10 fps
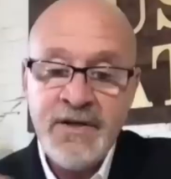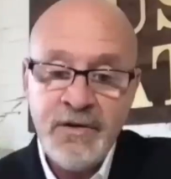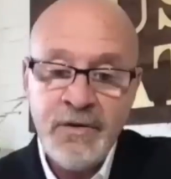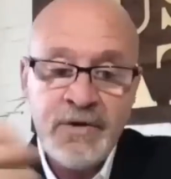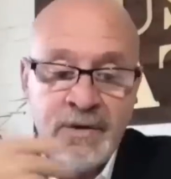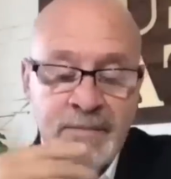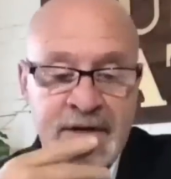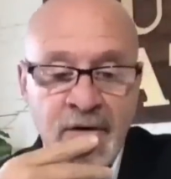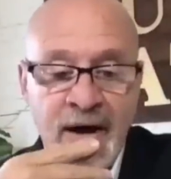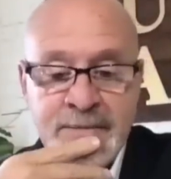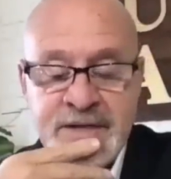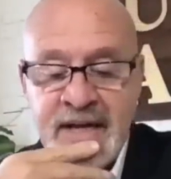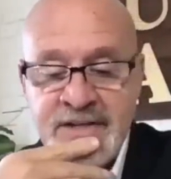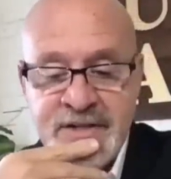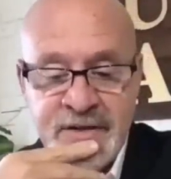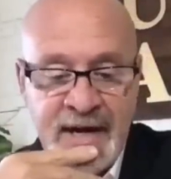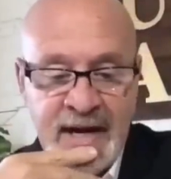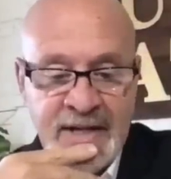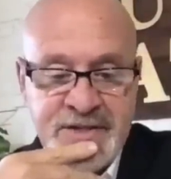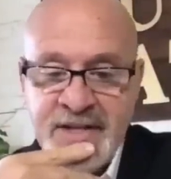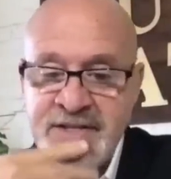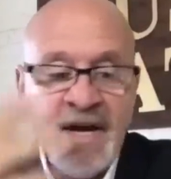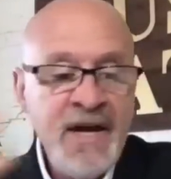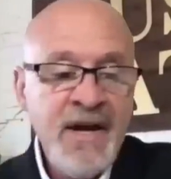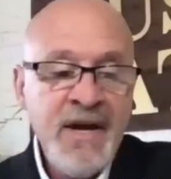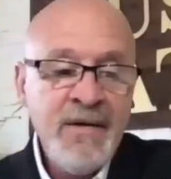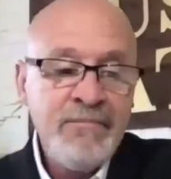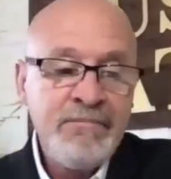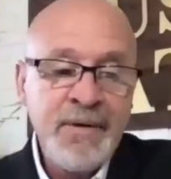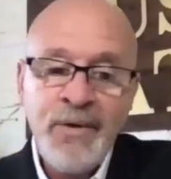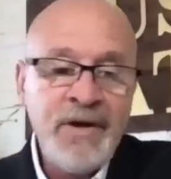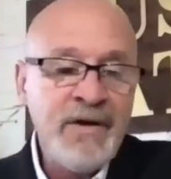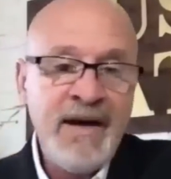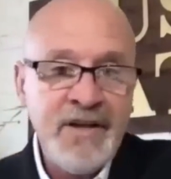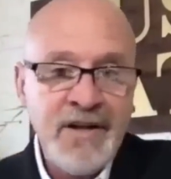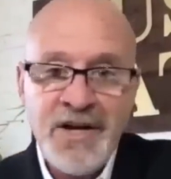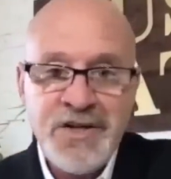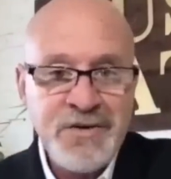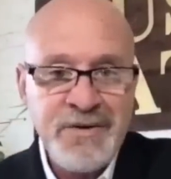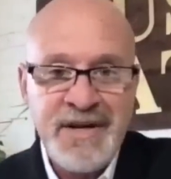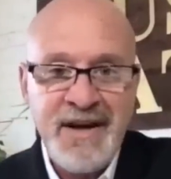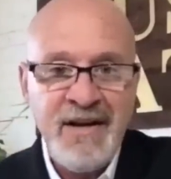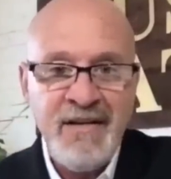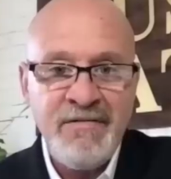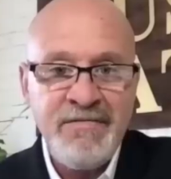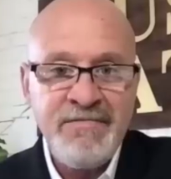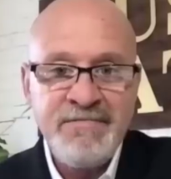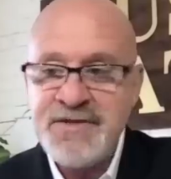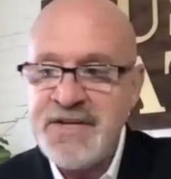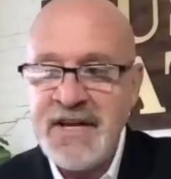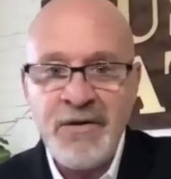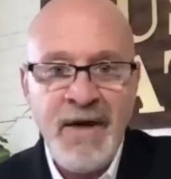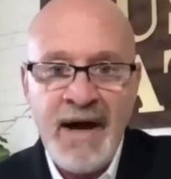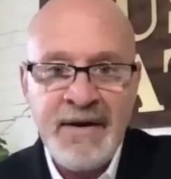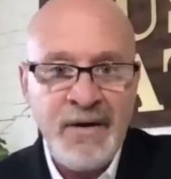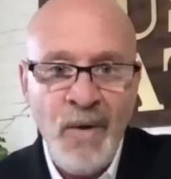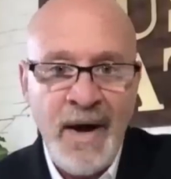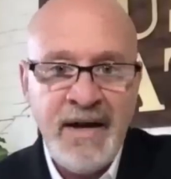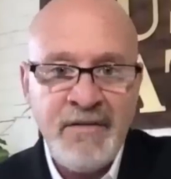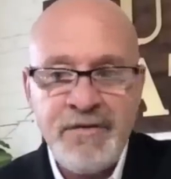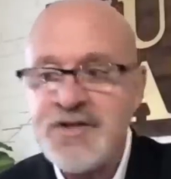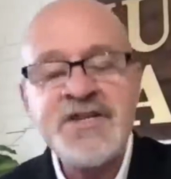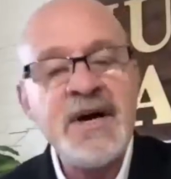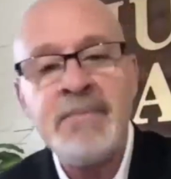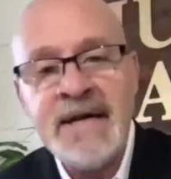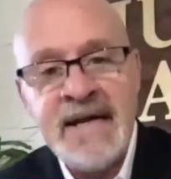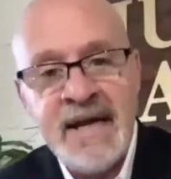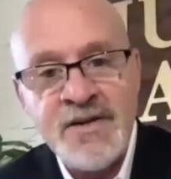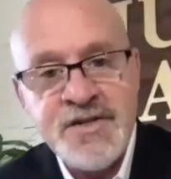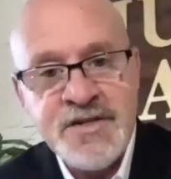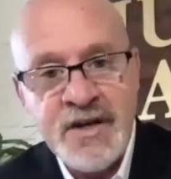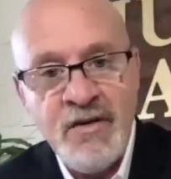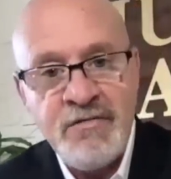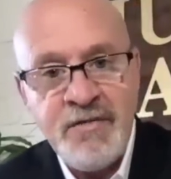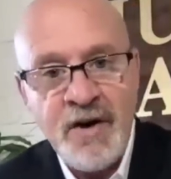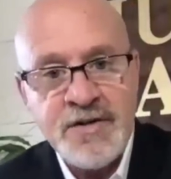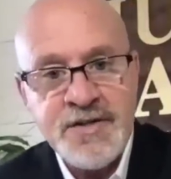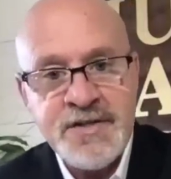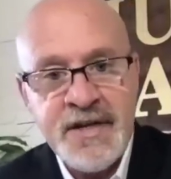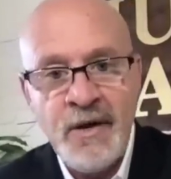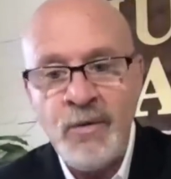who committed crimes against the United States. But we don't have the luxury of sitting around and waiting for somebody else to go first. You know,